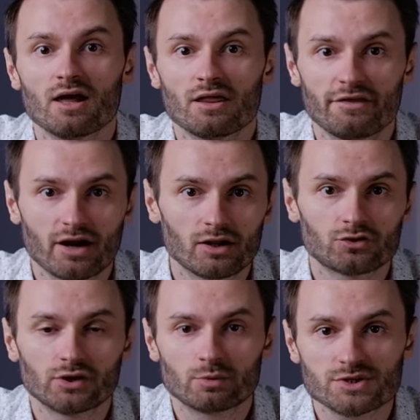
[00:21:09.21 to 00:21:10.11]
the
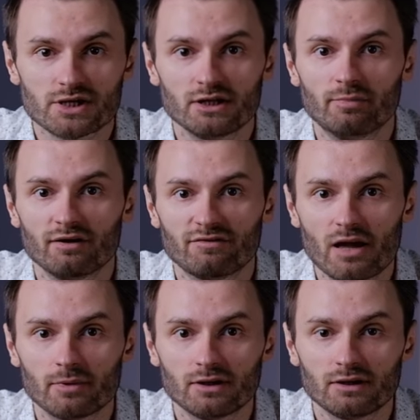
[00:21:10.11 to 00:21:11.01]
country was hit by
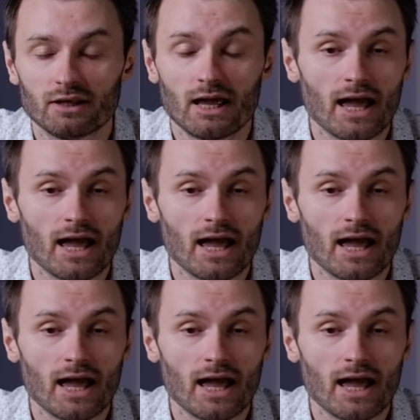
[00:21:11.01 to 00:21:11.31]
famine,